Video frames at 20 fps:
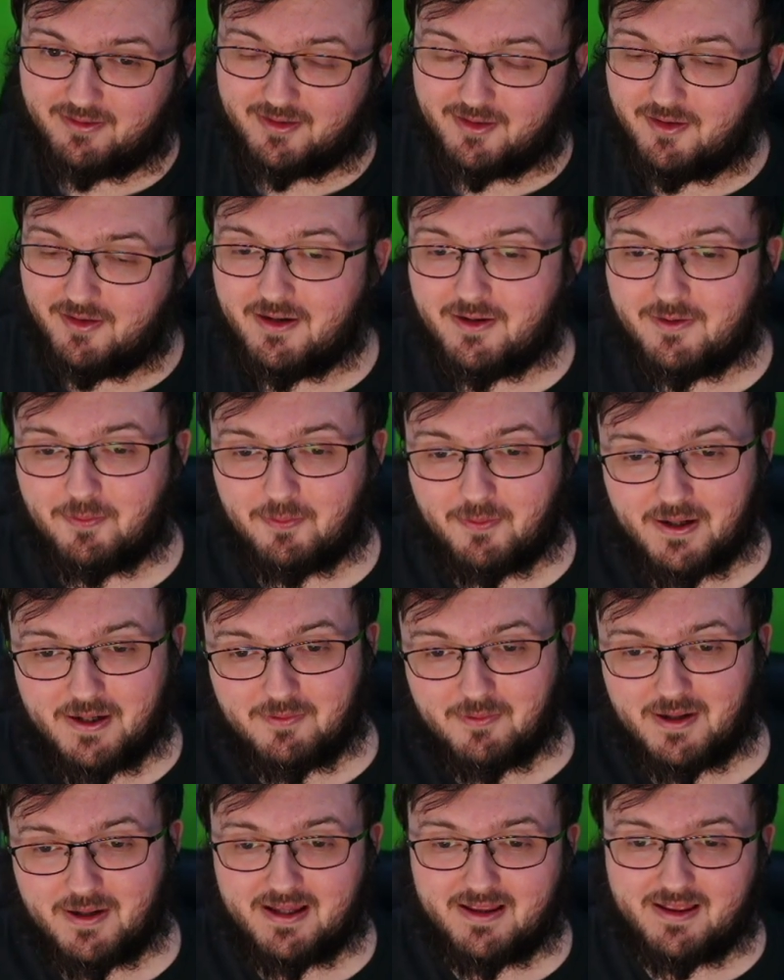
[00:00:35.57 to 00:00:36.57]
during the
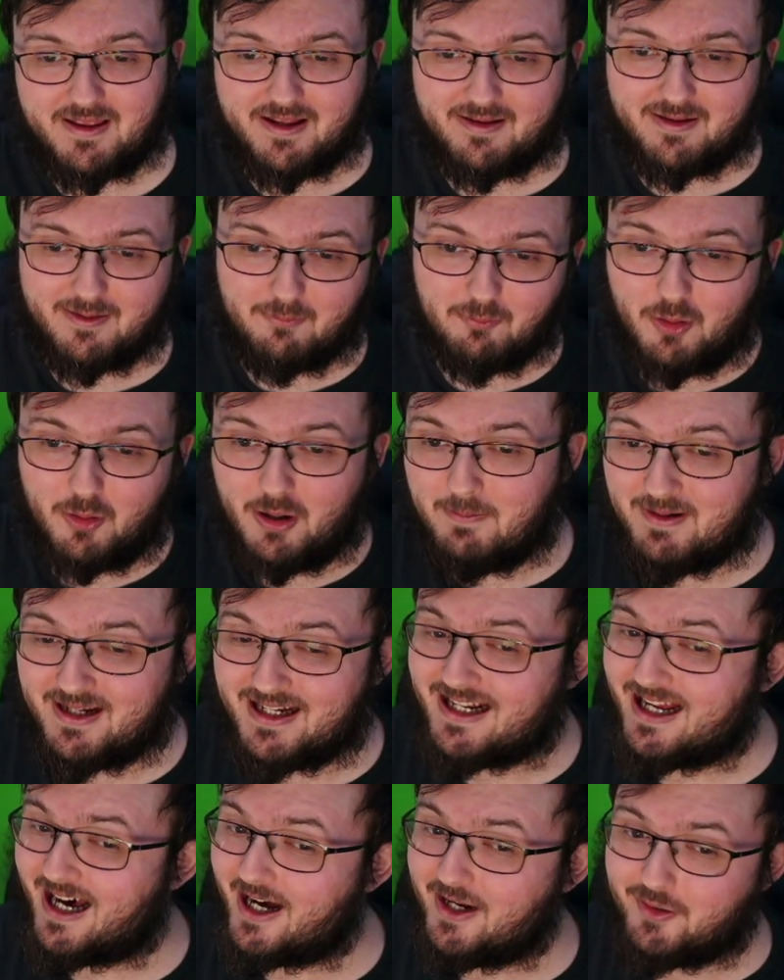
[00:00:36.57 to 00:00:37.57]
2020 season would be
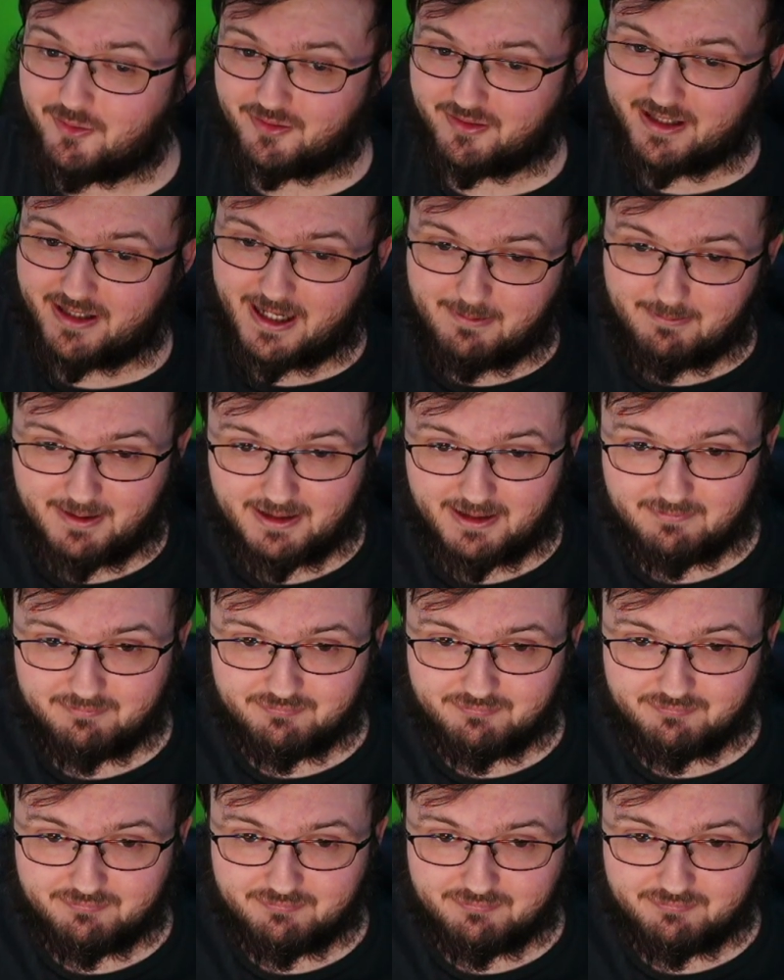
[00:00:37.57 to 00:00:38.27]
an understatement.